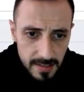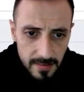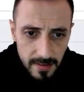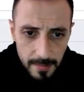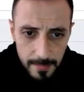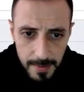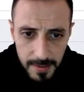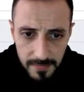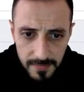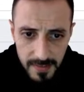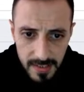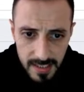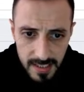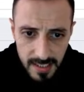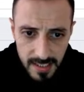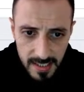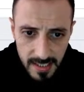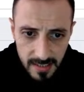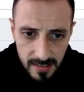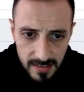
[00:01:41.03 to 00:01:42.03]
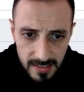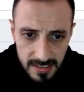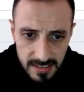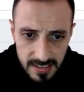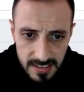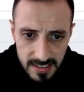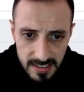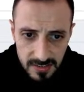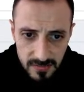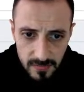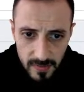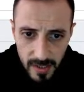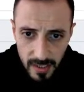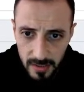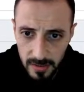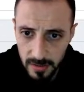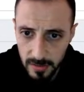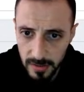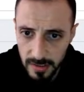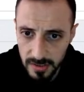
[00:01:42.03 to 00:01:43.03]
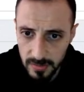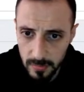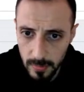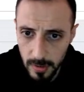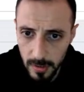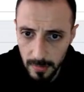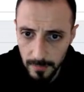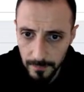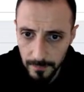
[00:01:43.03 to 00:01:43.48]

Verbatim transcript: I mean, we can increase this value as well.